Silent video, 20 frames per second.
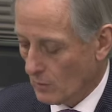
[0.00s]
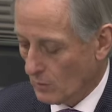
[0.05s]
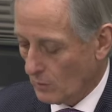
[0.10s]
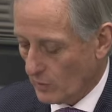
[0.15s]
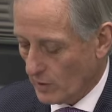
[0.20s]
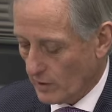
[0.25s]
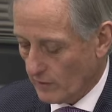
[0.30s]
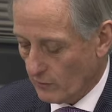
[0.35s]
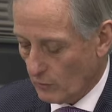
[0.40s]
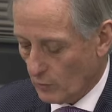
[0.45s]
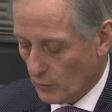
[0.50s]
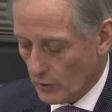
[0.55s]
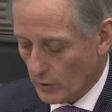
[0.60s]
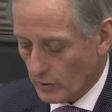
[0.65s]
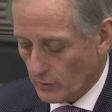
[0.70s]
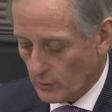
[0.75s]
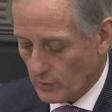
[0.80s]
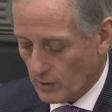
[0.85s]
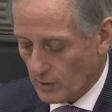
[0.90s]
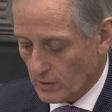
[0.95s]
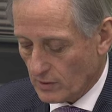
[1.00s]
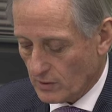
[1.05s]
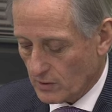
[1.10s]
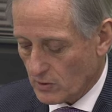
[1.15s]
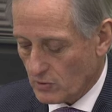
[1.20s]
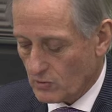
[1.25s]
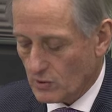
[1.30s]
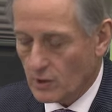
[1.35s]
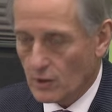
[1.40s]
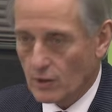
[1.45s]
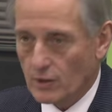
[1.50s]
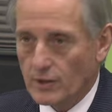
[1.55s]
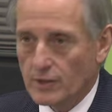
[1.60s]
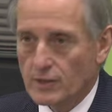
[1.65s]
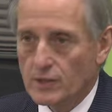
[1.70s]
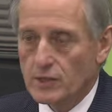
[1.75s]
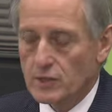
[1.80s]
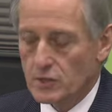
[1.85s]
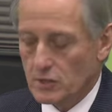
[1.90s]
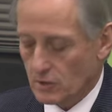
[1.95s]
We have worked with industry on
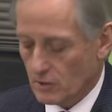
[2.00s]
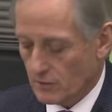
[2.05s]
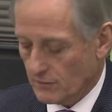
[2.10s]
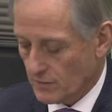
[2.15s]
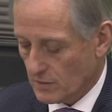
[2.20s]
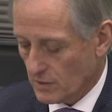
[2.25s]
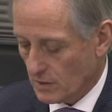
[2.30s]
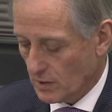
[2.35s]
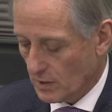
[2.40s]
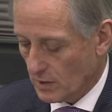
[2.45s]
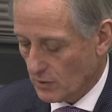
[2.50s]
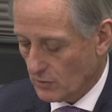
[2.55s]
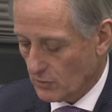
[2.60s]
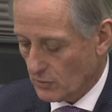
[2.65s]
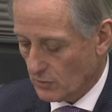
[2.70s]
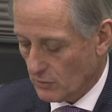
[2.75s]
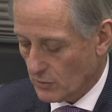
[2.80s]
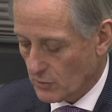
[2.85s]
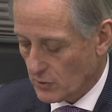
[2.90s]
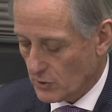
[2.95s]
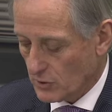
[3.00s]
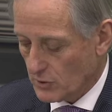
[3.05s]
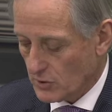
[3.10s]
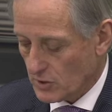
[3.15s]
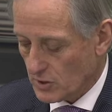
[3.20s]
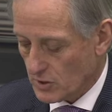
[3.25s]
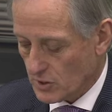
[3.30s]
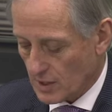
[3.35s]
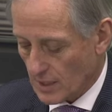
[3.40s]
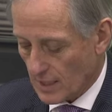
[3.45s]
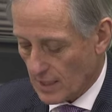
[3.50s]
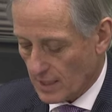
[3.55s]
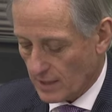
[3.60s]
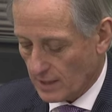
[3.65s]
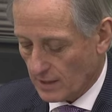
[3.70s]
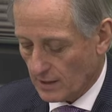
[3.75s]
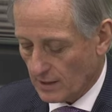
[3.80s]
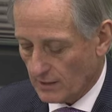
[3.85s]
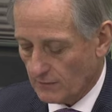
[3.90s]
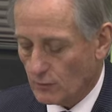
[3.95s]
initiatives to reduce
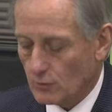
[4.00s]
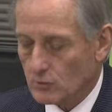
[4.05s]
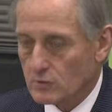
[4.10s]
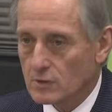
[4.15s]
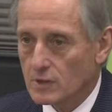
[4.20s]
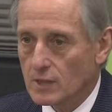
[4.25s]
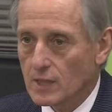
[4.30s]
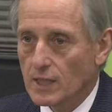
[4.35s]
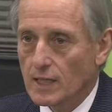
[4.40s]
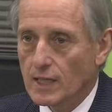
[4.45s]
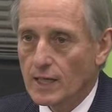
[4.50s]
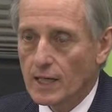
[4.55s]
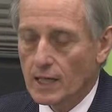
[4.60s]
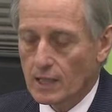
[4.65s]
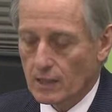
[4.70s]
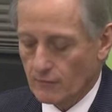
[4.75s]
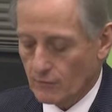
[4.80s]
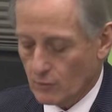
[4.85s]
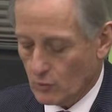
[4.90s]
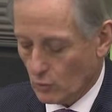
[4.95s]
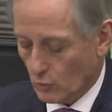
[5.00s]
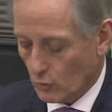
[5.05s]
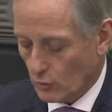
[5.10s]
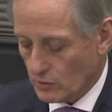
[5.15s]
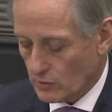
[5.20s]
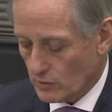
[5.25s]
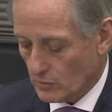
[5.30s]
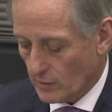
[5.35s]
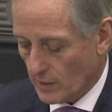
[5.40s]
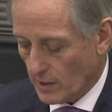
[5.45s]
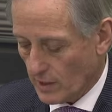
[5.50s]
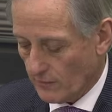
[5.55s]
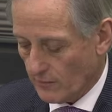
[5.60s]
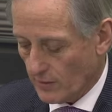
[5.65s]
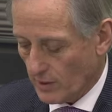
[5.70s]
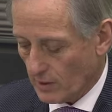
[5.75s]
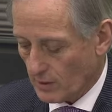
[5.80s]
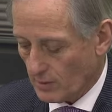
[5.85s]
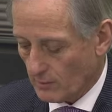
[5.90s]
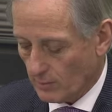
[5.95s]
discarding levels, and of course we have
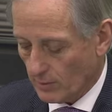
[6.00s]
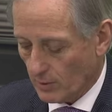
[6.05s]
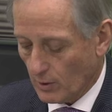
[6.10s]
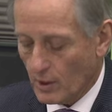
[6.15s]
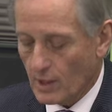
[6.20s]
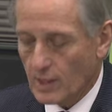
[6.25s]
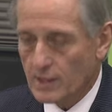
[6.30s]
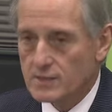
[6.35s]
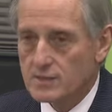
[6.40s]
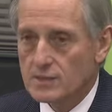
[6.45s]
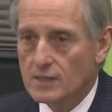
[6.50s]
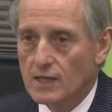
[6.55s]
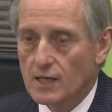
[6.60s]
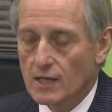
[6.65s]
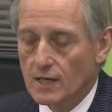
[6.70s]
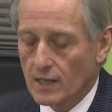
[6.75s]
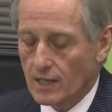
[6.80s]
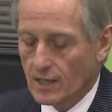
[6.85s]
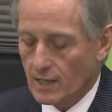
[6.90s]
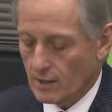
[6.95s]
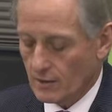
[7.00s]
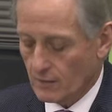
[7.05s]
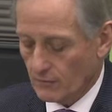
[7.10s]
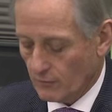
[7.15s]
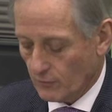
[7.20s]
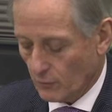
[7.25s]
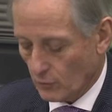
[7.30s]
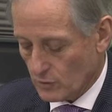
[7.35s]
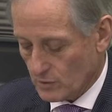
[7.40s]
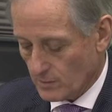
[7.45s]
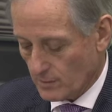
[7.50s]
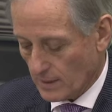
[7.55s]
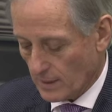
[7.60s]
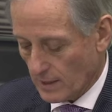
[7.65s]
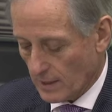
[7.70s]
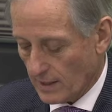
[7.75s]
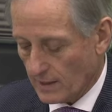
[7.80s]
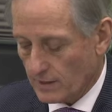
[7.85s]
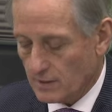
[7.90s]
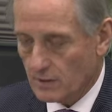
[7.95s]
our compliance and enforcement
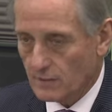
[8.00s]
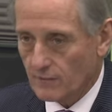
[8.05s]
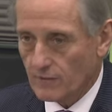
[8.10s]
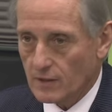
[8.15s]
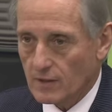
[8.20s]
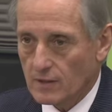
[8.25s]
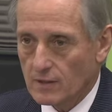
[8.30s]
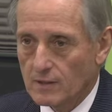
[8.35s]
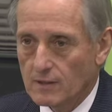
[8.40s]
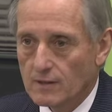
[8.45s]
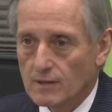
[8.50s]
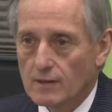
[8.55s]
activity.